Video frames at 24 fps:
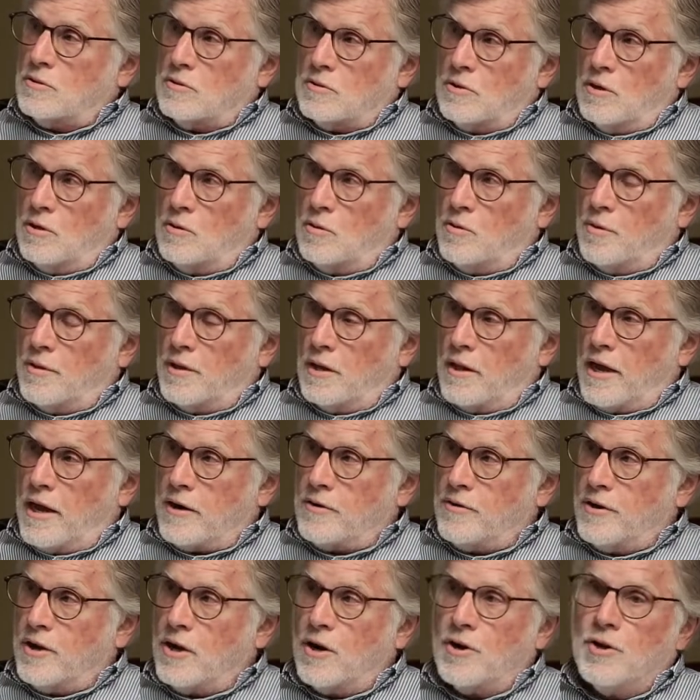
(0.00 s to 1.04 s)
cook with
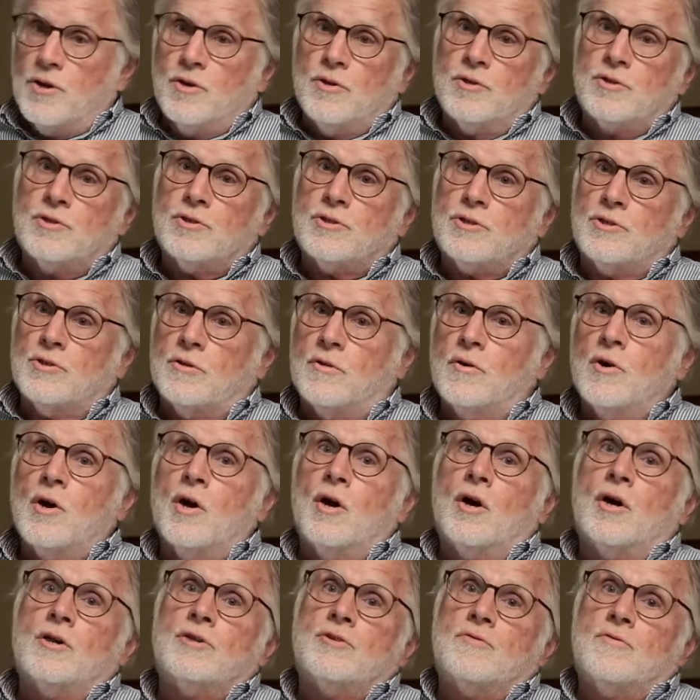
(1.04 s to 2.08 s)
electric? Are you used to
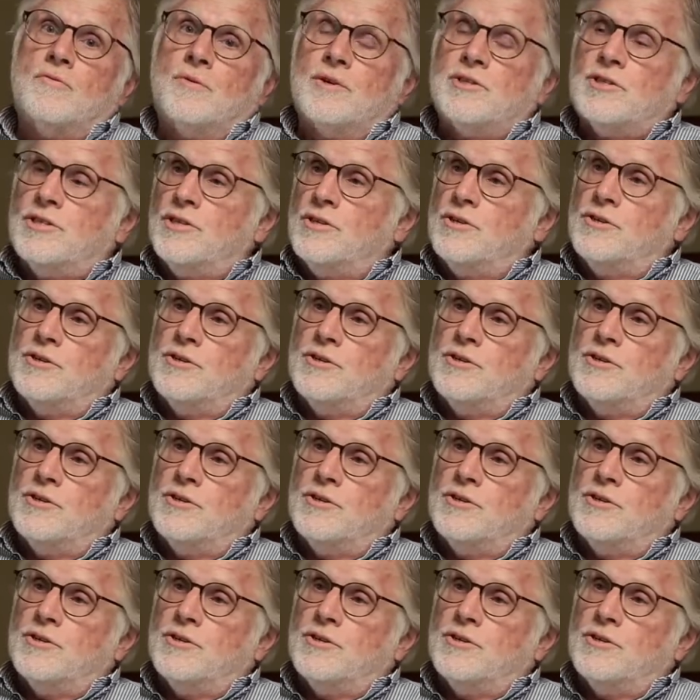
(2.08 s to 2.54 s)
rinsing